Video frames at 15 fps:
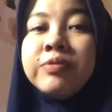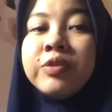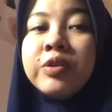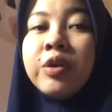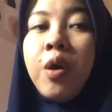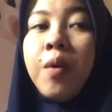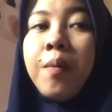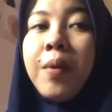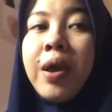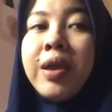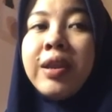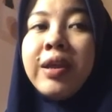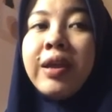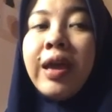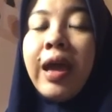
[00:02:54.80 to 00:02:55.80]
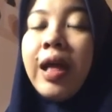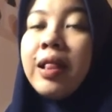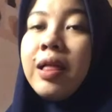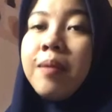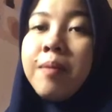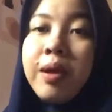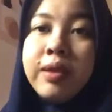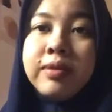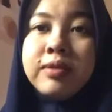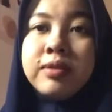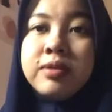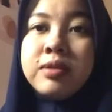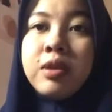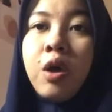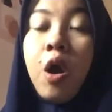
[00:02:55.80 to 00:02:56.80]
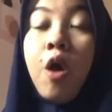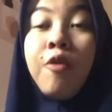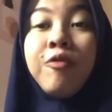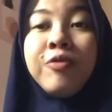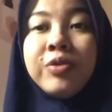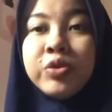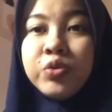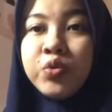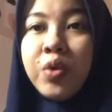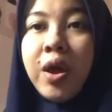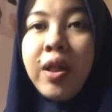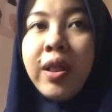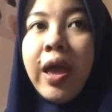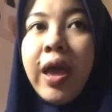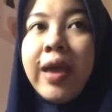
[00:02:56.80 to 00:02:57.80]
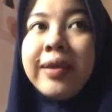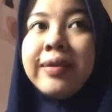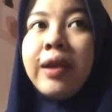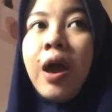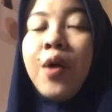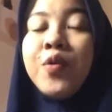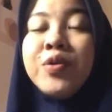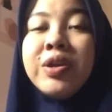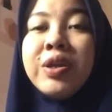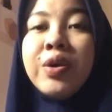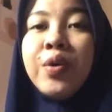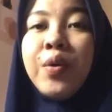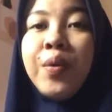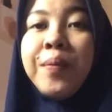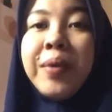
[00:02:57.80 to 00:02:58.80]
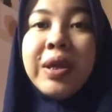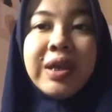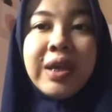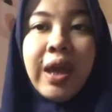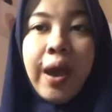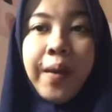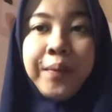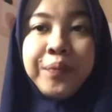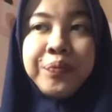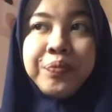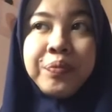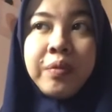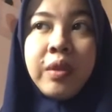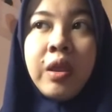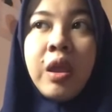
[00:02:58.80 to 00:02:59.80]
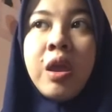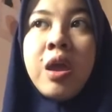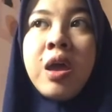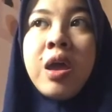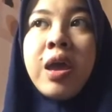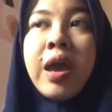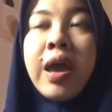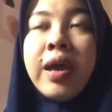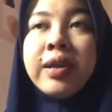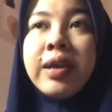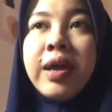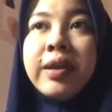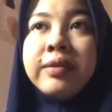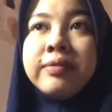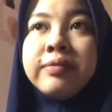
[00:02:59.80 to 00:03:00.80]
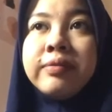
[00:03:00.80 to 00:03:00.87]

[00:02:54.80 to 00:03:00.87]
combining elements of visual and audio media. And then